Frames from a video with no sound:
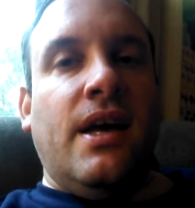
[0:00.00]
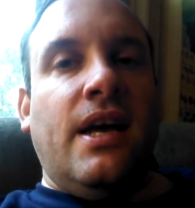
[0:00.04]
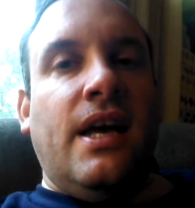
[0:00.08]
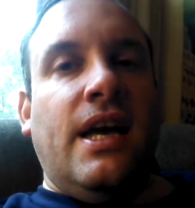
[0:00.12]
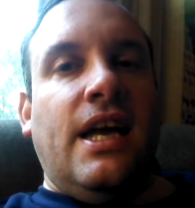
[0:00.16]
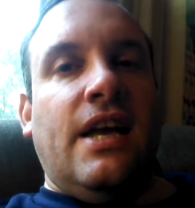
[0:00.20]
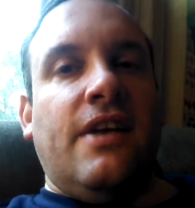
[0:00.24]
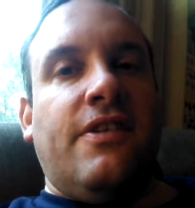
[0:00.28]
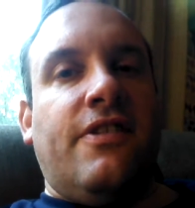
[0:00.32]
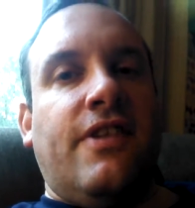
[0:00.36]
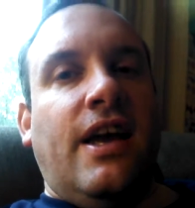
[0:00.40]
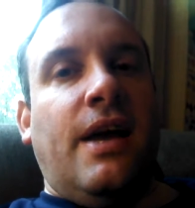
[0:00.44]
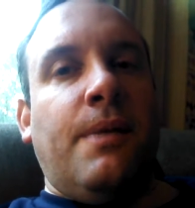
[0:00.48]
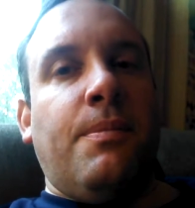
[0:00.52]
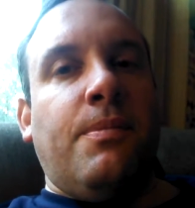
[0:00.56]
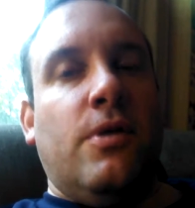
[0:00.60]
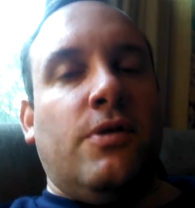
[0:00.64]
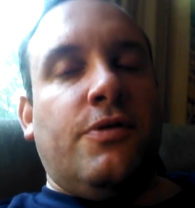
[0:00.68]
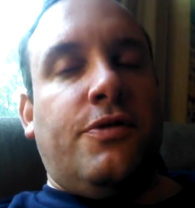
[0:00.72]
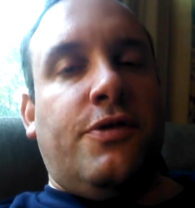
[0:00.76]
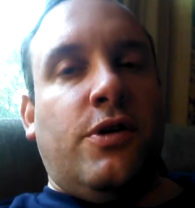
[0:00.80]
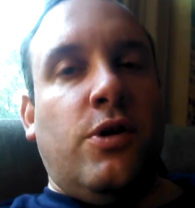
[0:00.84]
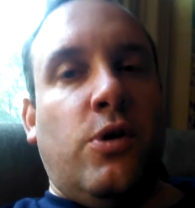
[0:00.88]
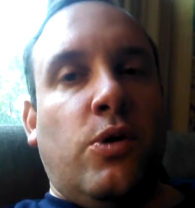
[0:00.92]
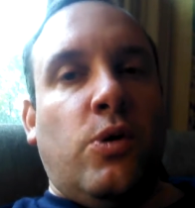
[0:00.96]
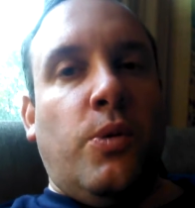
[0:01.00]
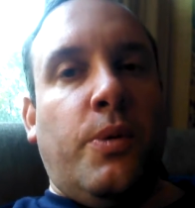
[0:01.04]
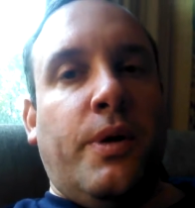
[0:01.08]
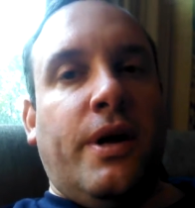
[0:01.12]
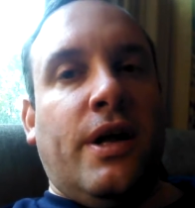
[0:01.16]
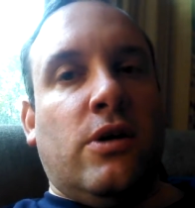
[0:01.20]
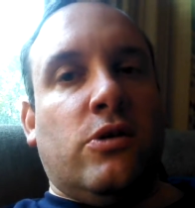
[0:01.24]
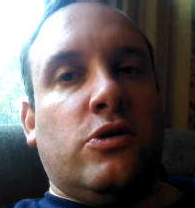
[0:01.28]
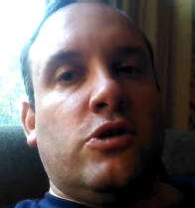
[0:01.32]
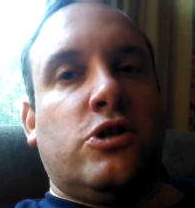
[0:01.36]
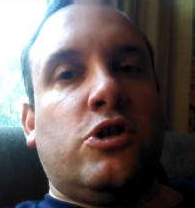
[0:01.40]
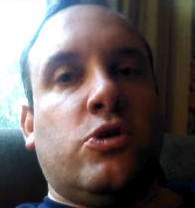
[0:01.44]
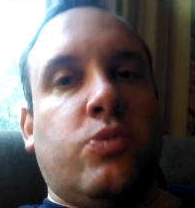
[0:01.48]
is able to, you
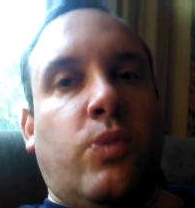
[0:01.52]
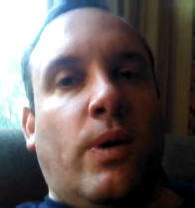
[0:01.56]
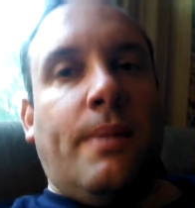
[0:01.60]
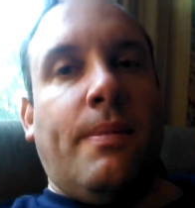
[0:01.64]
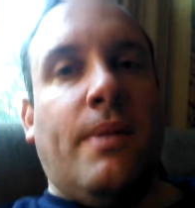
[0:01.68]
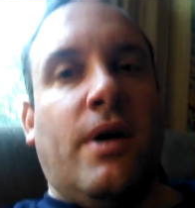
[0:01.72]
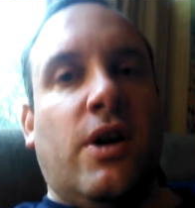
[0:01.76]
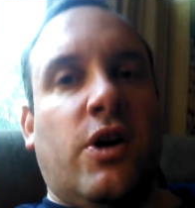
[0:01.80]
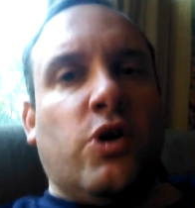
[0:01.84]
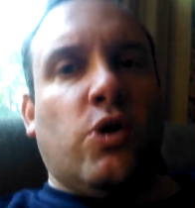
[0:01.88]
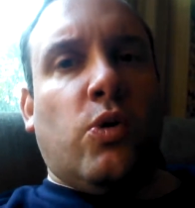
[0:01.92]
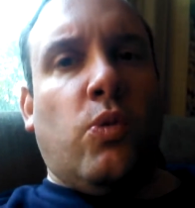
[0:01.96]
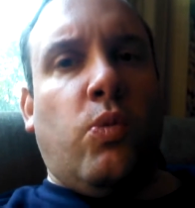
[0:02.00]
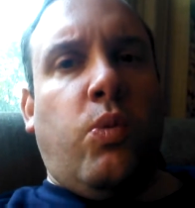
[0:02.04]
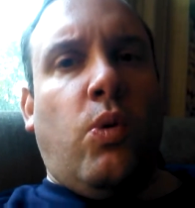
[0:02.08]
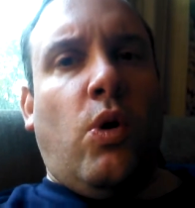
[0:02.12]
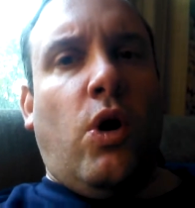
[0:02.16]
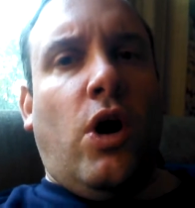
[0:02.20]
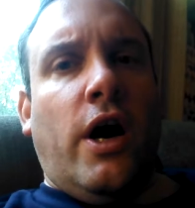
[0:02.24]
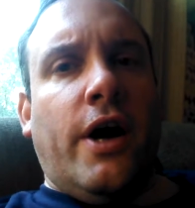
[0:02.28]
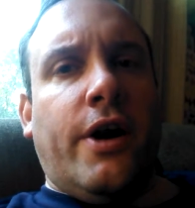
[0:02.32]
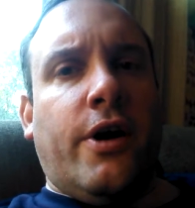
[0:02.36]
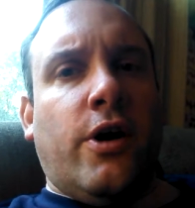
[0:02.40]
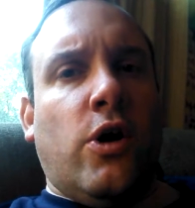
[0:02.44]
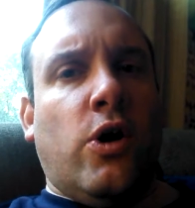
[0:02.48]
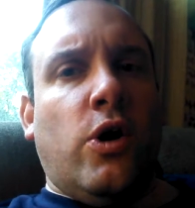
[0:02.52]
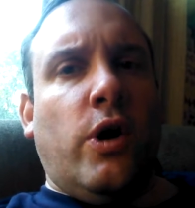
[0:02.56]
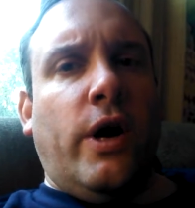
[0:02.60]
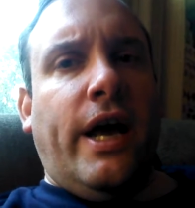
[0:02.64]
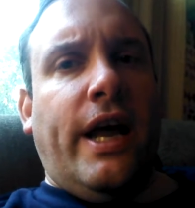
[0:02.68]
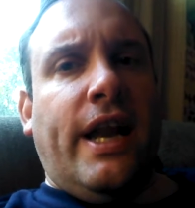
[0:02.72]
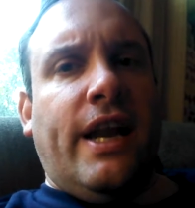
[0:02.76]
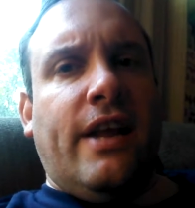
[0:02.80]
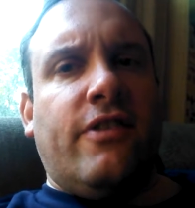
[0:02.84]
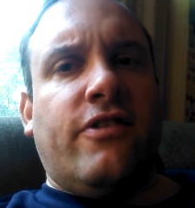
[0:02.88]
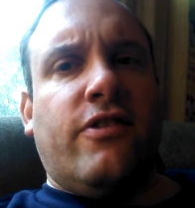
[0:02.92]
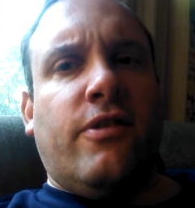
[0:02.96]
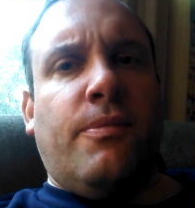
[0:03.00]
know, swim underwater,
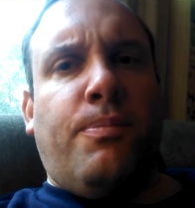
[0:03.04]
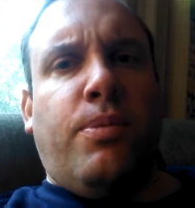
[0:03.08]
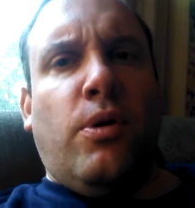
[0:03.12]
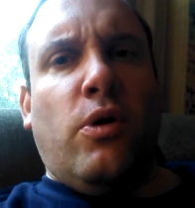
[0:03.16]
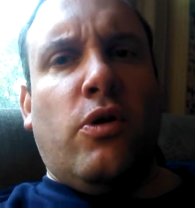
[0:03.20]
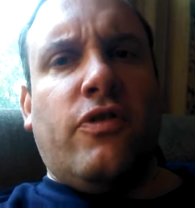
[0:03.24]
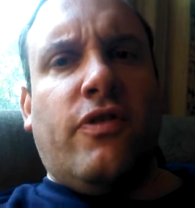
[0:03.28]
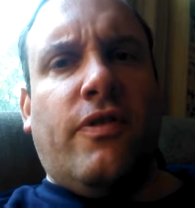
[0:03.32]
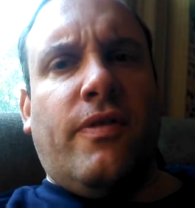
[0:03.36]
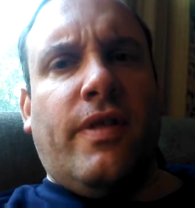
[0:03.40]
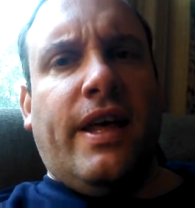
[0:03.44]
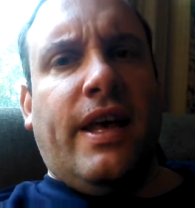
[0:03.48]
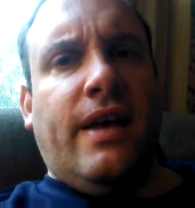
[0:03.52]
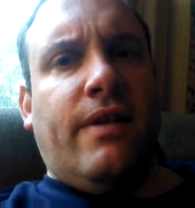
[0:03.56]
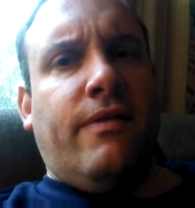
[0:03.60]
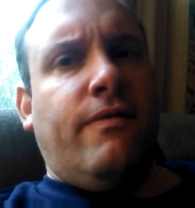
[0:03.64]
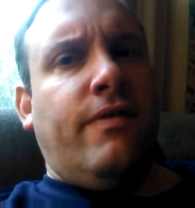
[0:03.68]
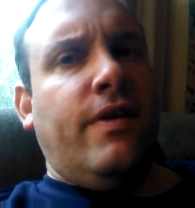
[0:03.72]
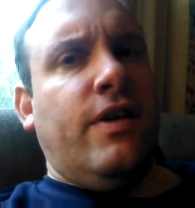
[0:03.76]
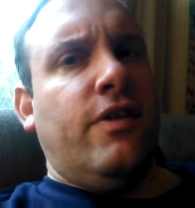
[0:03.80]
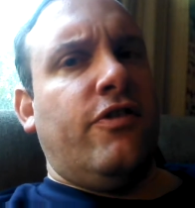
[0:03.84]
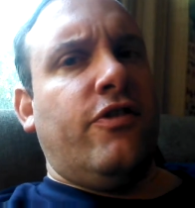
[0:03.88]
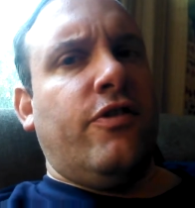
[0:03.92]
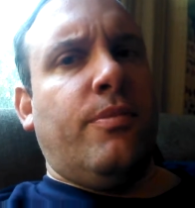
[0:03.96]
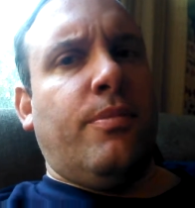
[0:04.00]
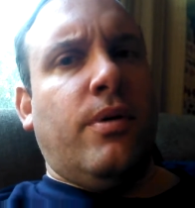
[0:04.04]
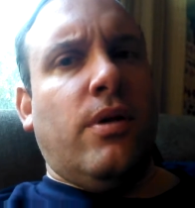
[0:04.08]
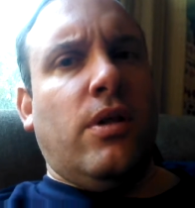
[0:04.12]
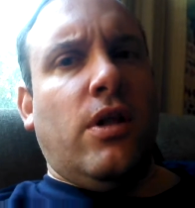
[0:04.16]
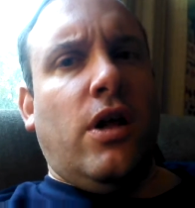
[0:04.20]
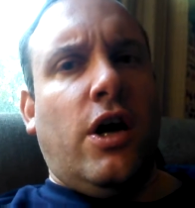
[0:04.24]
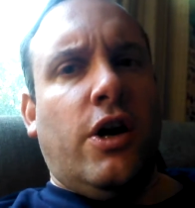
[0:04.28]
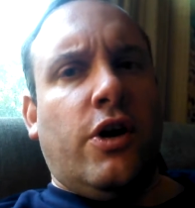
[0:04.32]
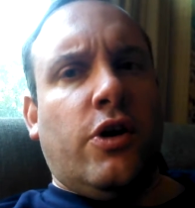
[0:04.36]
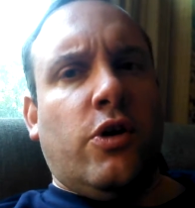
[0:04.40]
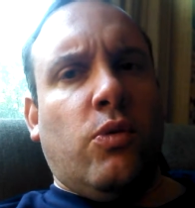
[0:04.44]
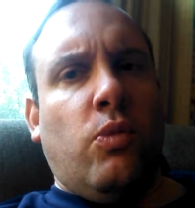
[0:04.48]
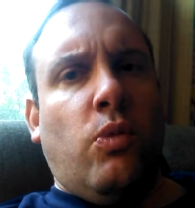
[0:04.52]
and he's supposedly
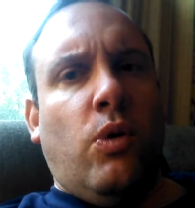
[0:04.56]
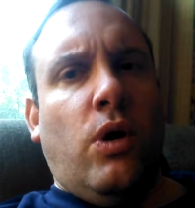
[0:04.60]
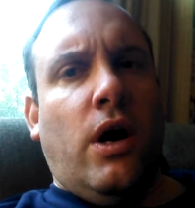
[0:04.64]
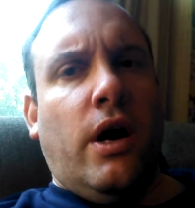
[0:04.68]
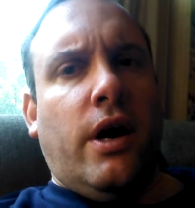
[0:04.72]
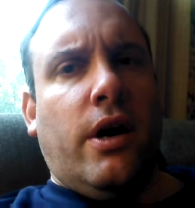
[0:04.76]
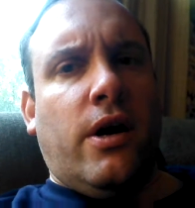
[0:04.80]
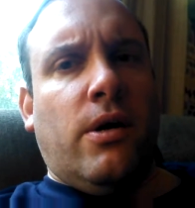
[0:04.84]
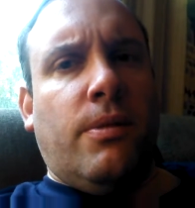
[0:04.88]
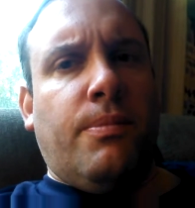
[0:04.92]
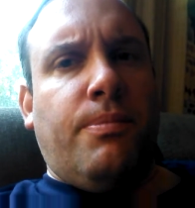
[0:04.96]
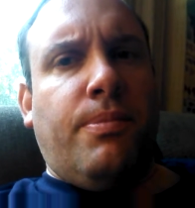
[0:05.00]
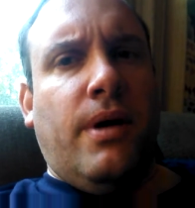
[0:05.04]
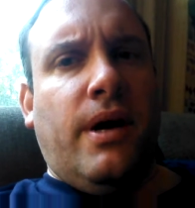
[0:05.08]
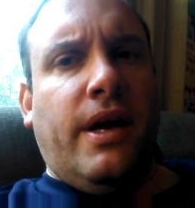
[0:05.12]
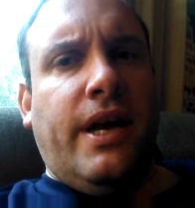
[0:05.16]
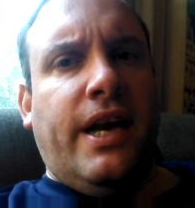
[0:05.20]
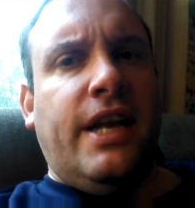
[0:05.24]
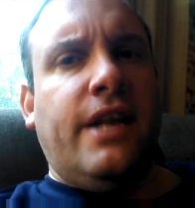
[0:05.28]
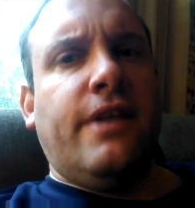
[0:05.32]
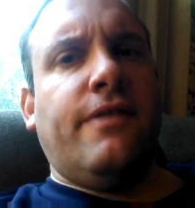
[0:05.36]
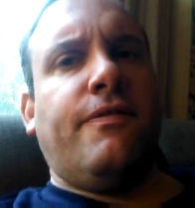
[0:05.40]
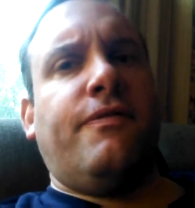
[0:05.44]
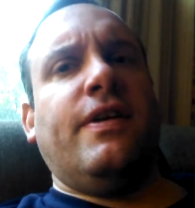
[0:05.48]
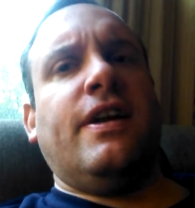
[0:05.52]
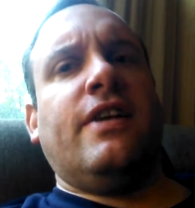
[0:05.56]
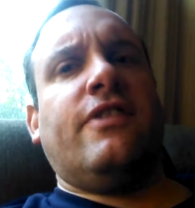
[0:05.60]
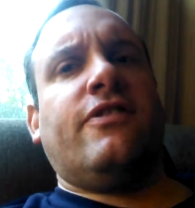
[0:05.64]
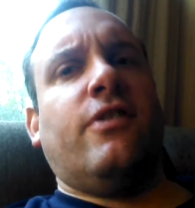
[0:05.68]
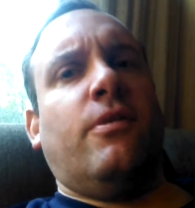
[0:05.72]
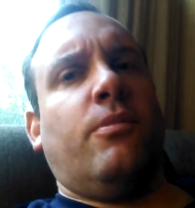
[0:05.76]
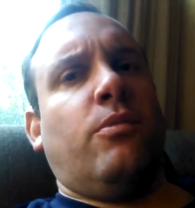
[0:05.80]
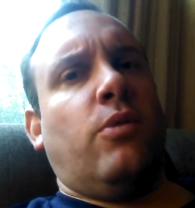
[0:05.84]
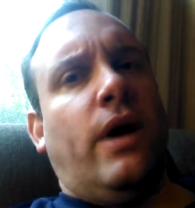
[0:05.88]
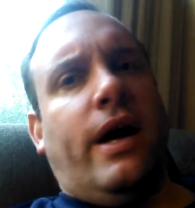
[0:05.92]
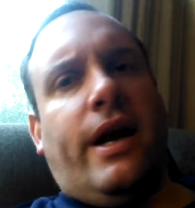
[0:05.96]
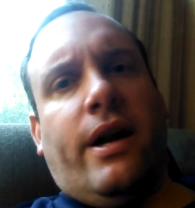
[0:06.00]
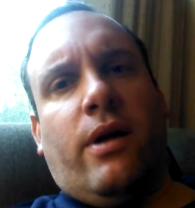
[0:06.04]
invincible underwater, but he defeats
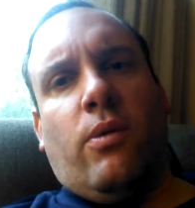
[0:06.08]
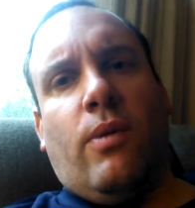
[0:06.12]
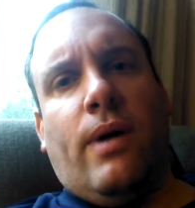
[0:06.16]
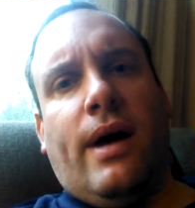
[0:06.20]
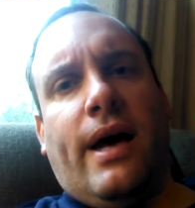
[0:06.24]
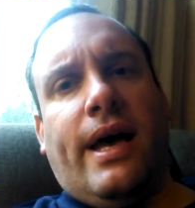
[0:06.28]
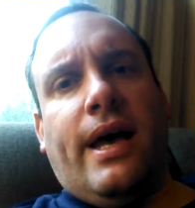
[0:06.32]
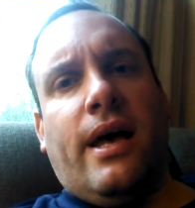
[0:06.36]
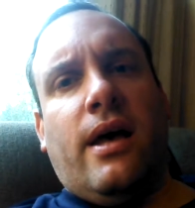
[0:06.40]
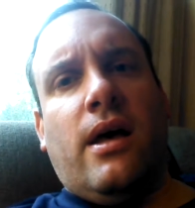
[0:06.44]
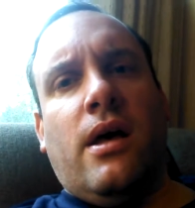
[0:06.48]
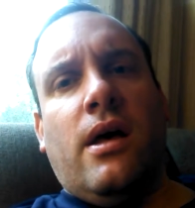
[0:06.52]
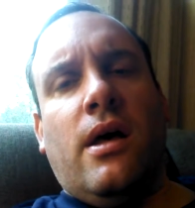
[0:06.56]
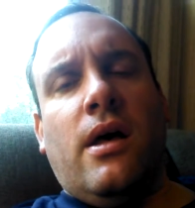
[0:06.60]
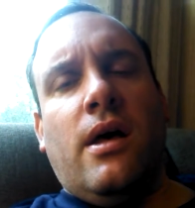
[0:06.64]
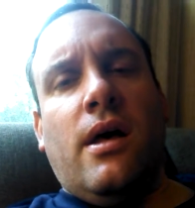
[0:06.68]
him right away.